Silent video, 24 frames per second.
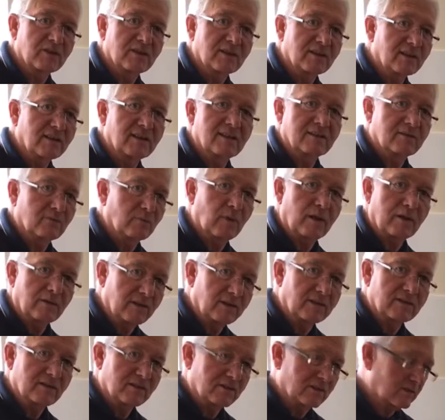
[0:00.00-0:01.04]
it.
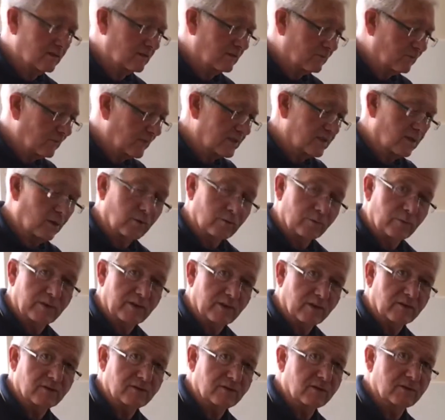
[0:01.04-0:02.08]
We're told we're
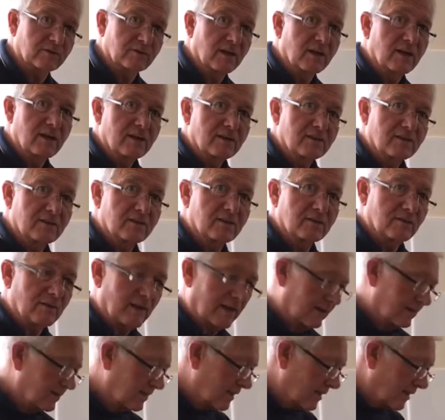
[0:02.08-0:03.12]
not to do
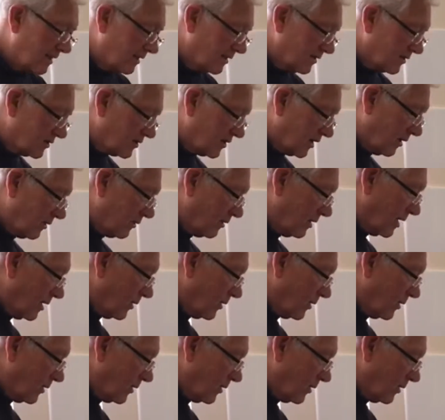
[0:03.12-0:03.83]
that. So